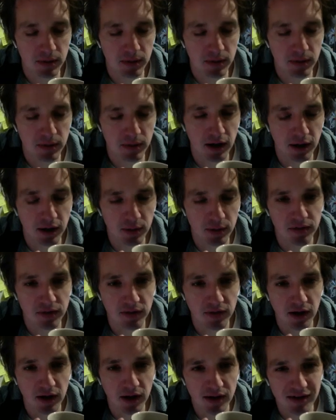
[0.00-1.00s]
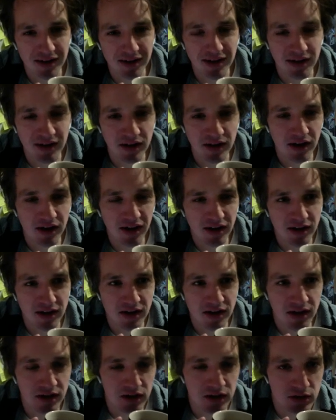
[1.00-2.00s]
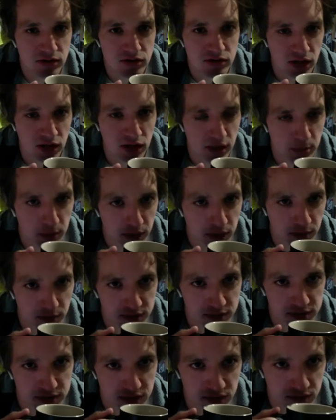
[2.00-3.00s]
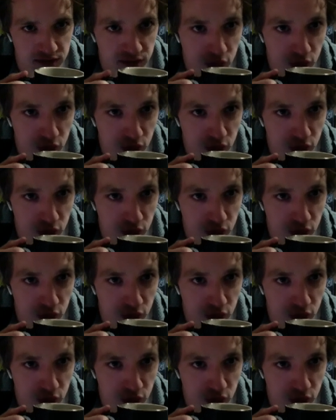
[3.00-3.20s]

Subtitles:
I nearly used JP myself.